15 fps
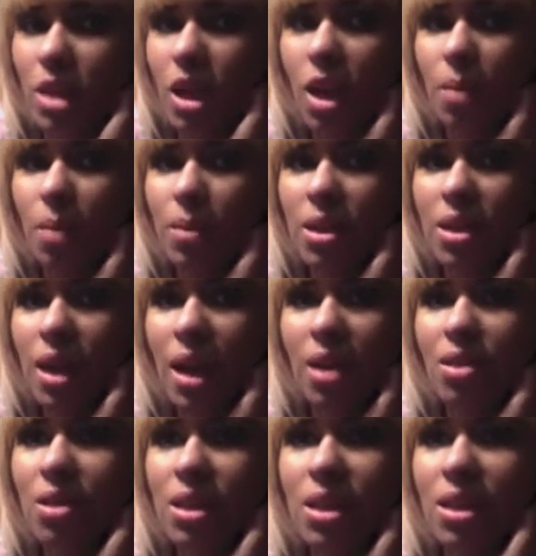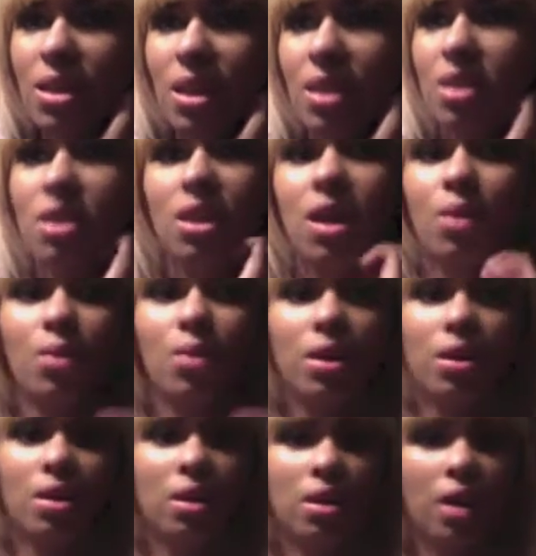I mean, I don't get it. Like, should I wear
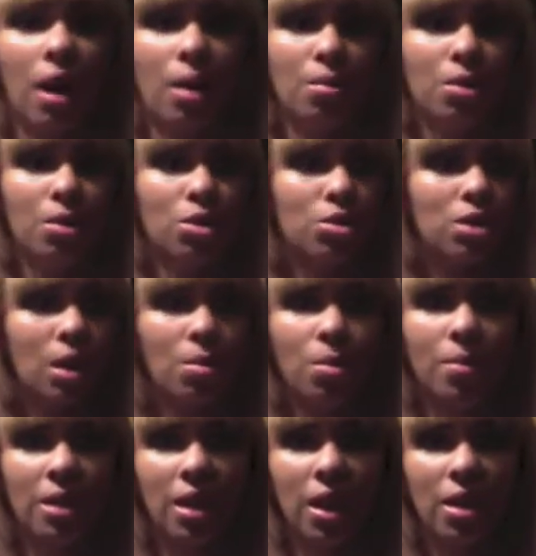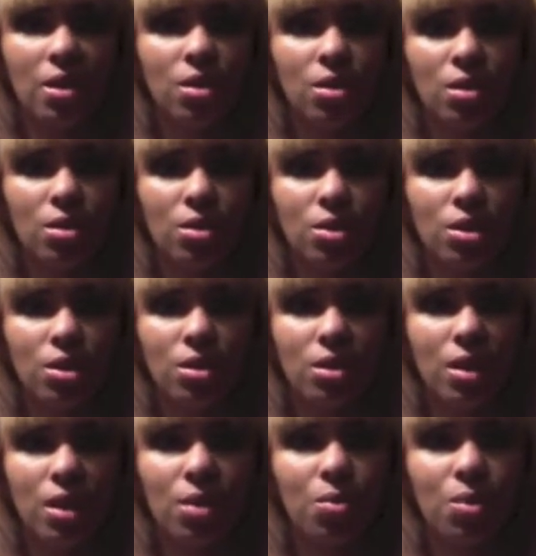an I'm an Osama bin Laden girl shirt?
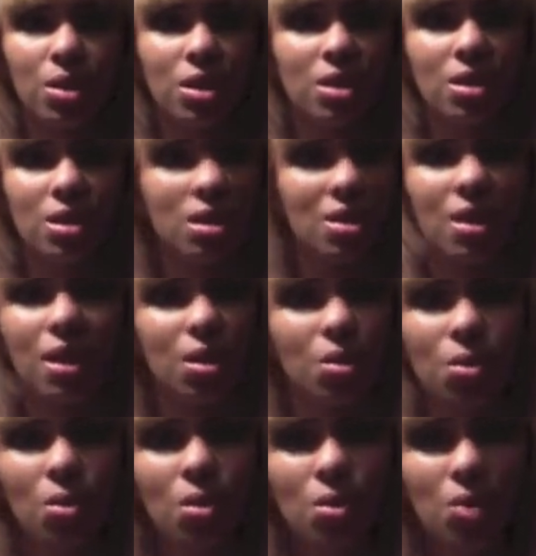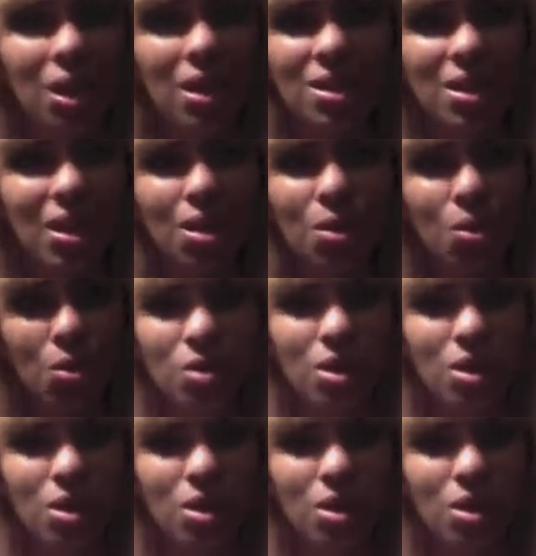Like, what is that cool? Why is that cool?